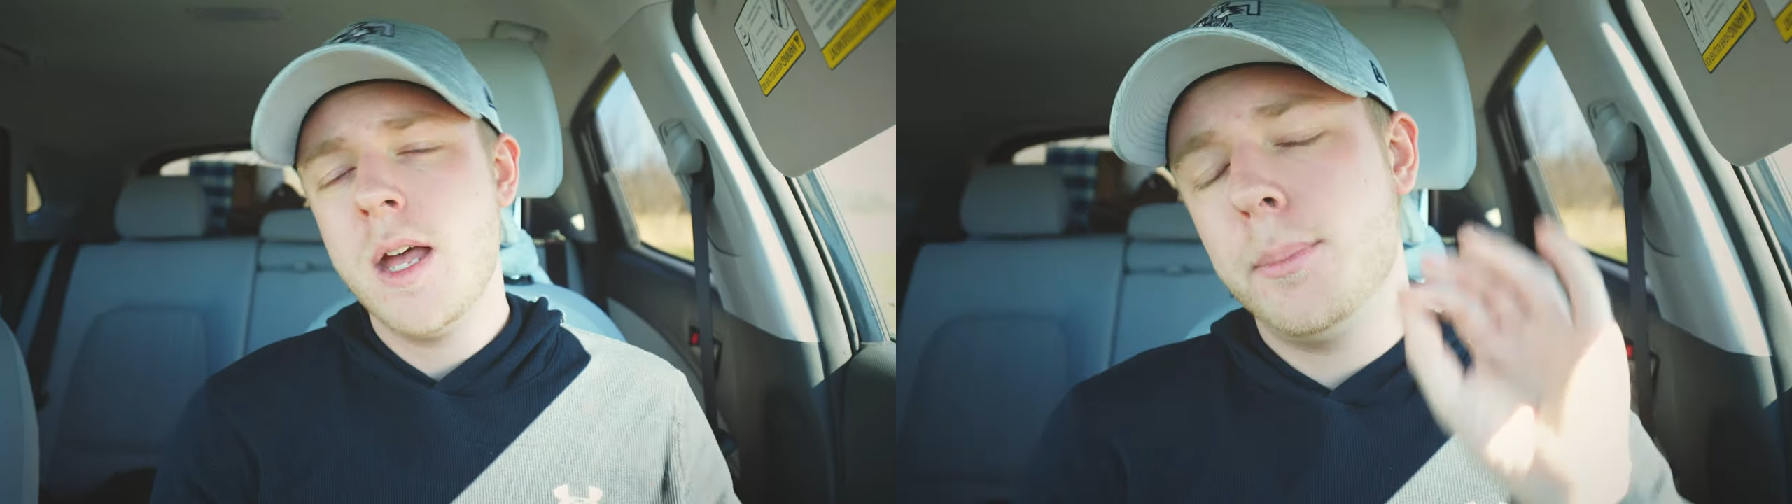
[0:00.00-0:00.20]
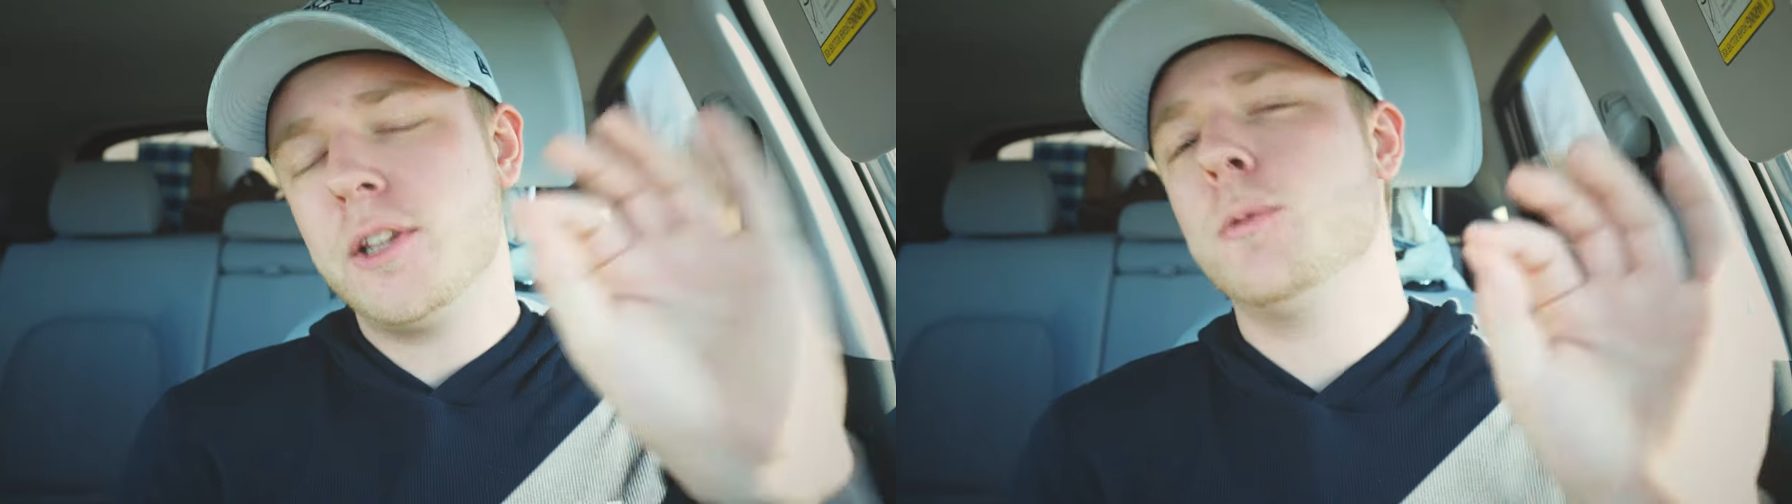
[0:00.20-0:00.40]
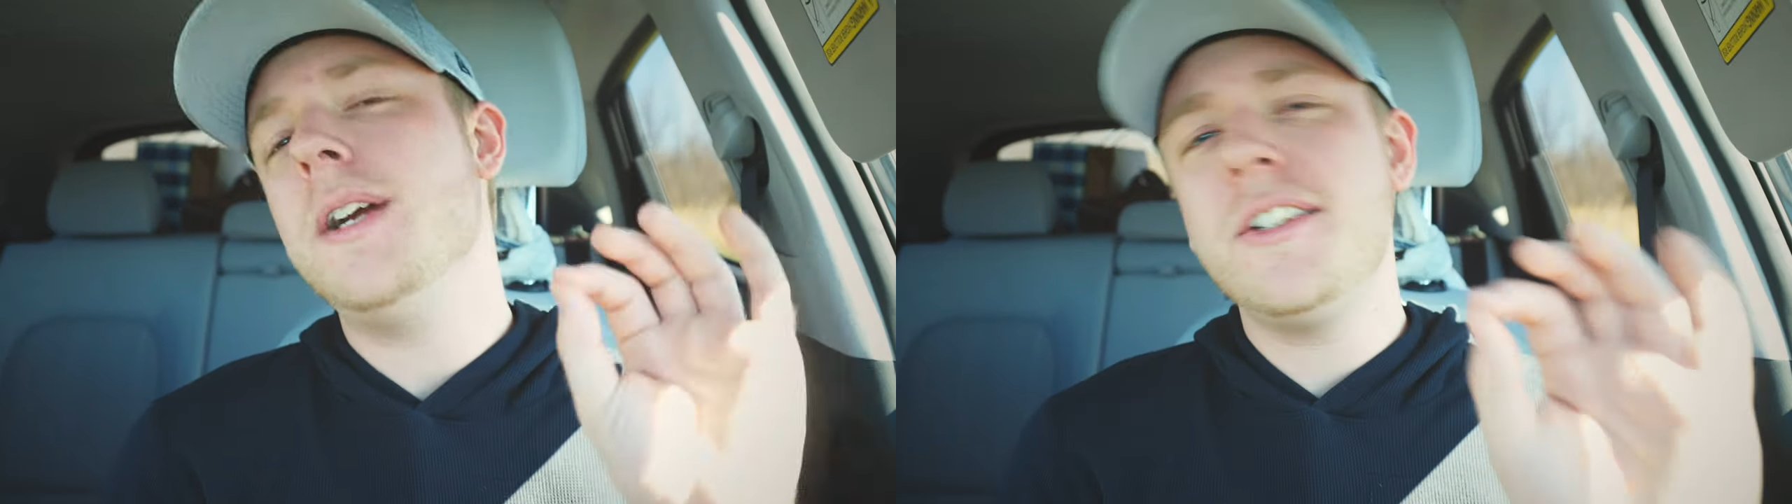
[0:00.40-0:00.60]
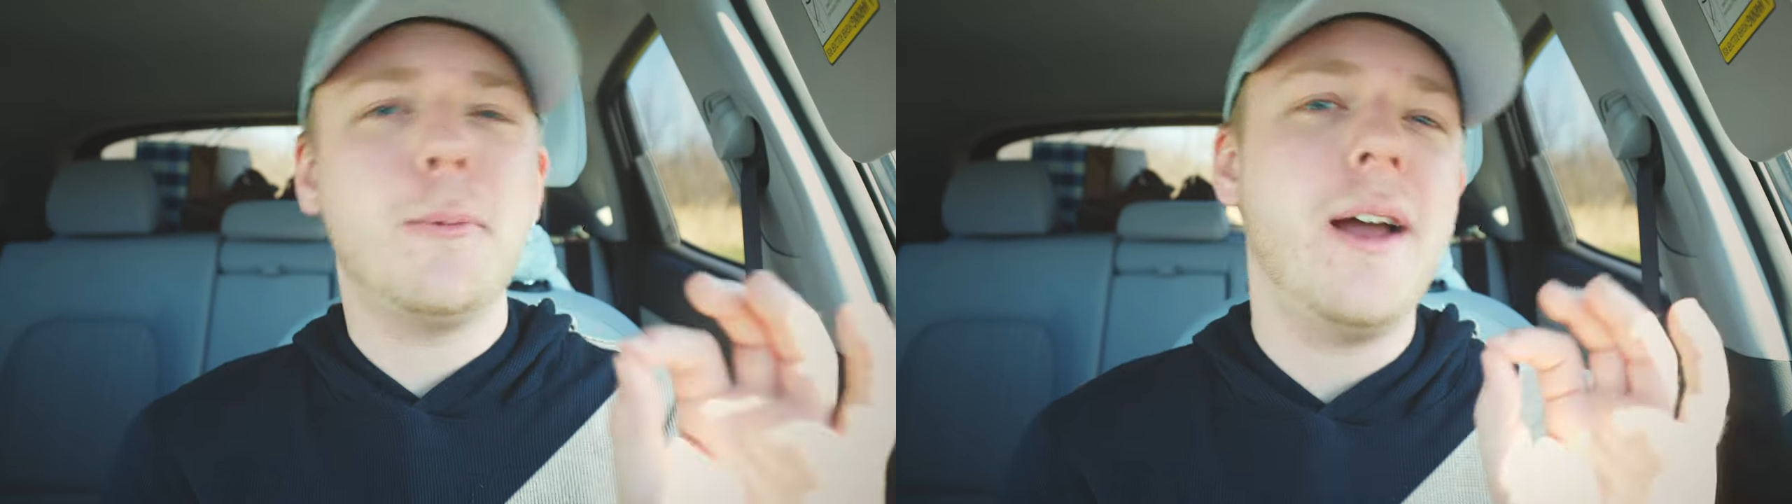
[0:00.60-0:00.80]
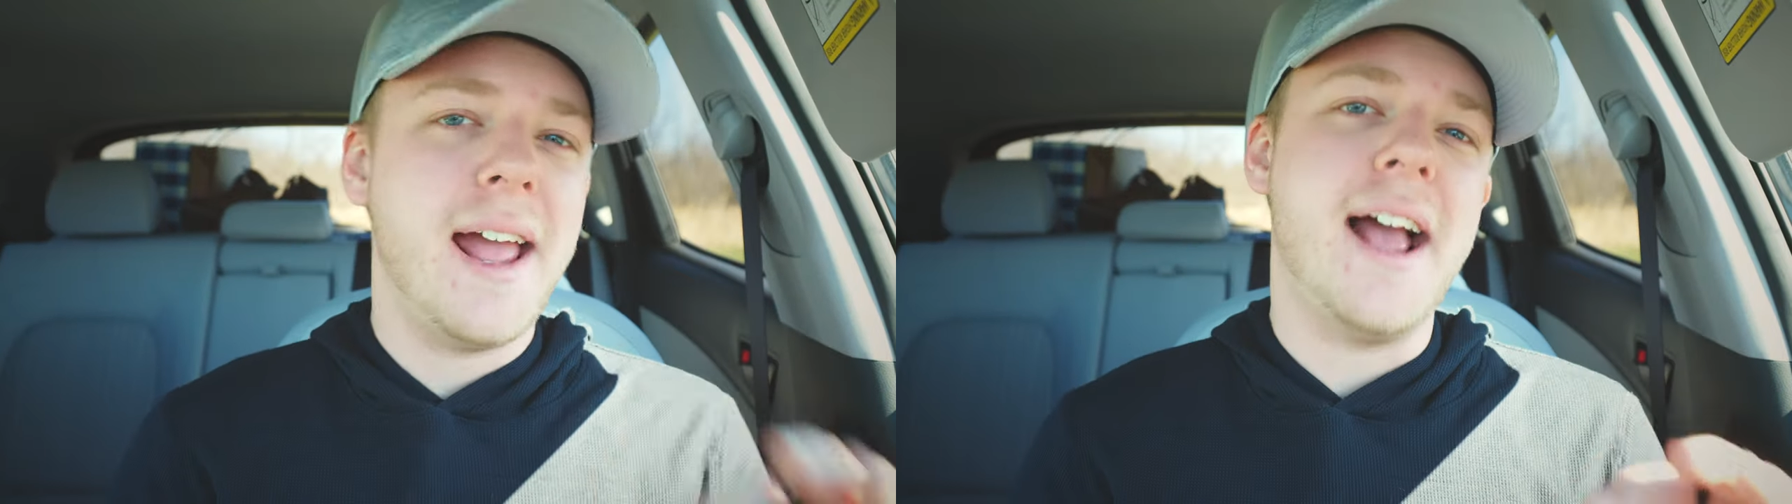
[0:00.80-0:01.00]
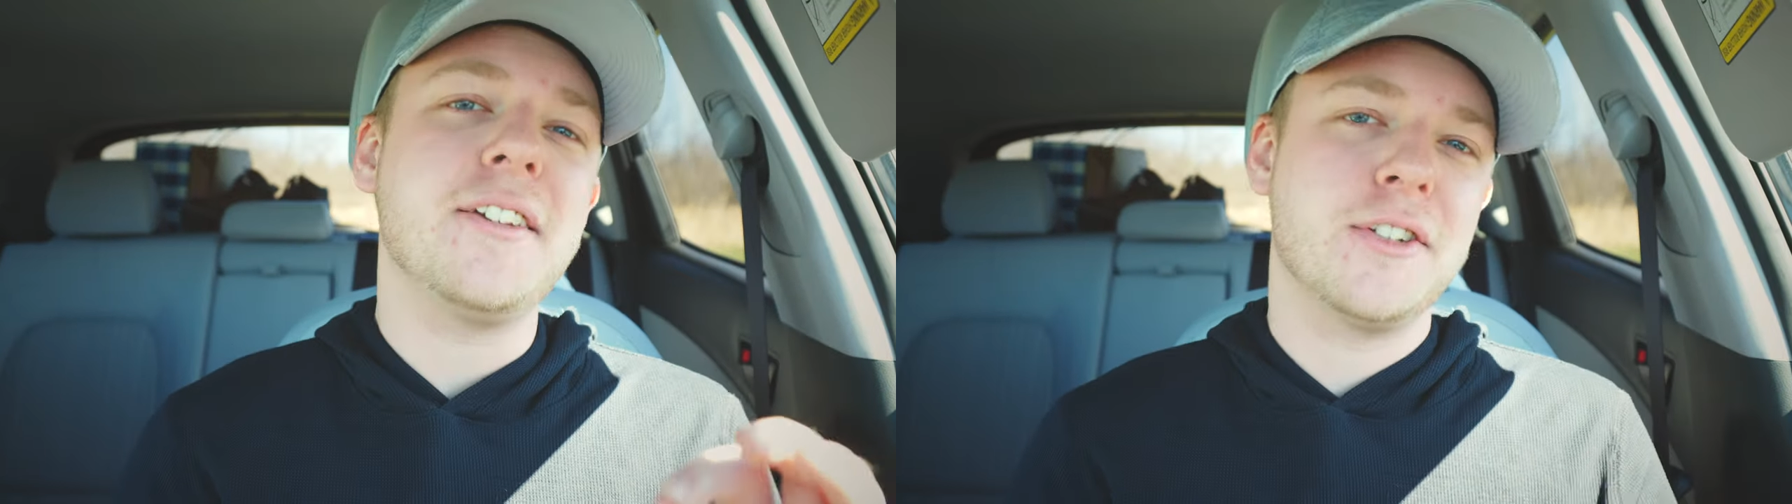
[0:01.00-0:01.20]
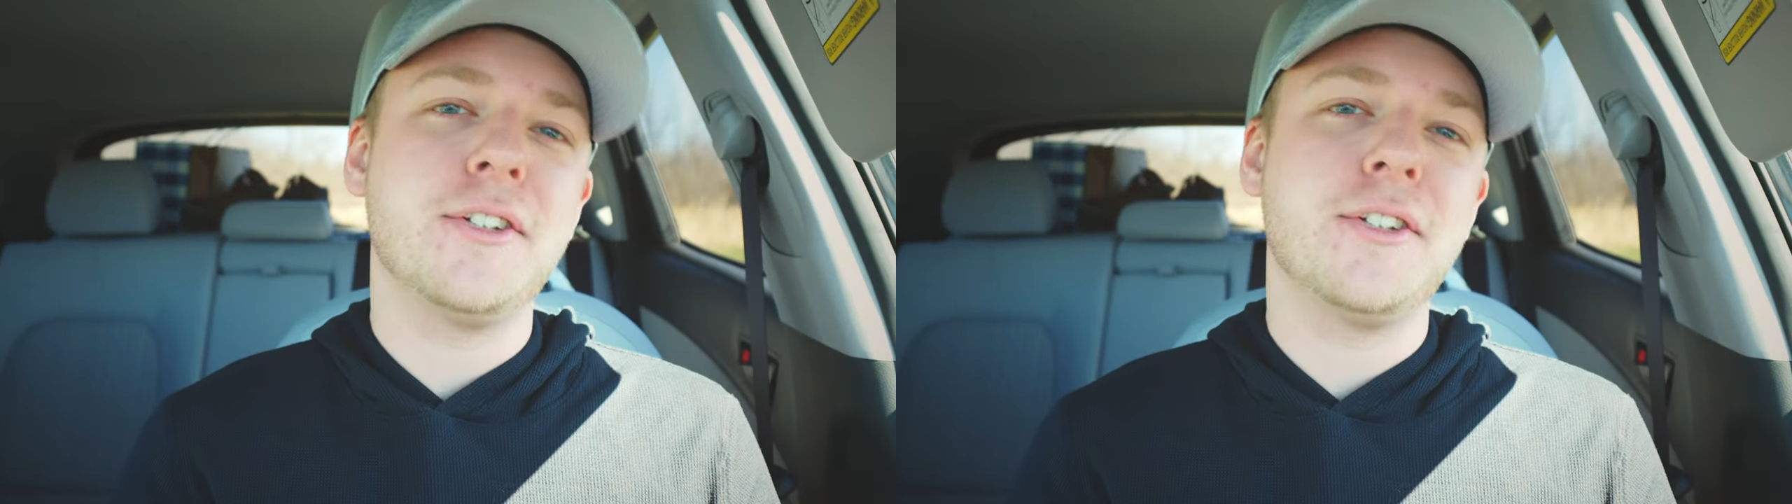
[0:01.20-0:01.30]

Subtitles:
But the reason why I ask